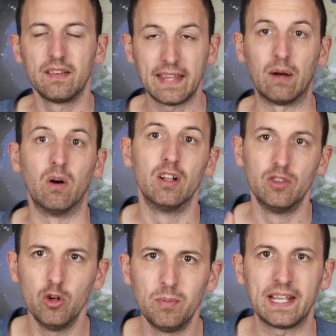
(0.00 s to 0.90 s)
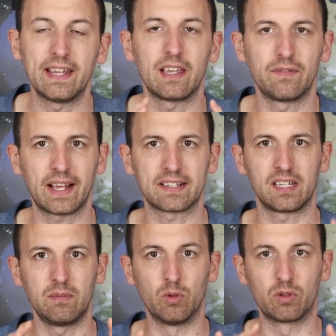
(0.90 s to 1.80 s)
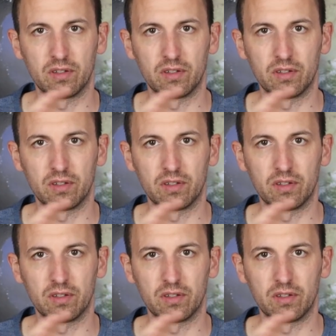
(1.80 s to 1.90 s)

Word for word: Now, normally a vaccine will